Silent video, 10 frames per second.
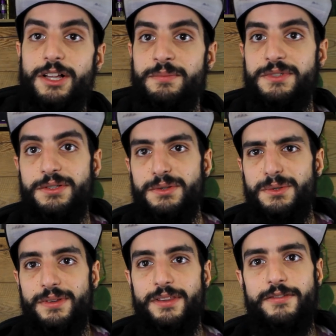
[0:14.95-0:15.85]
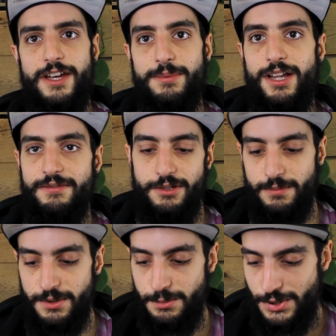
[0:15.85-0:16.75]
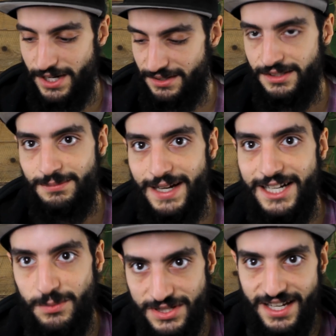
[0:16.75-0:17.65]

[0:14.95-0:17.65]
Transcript: Welcome to the Vape Loft YouTube channel. My name is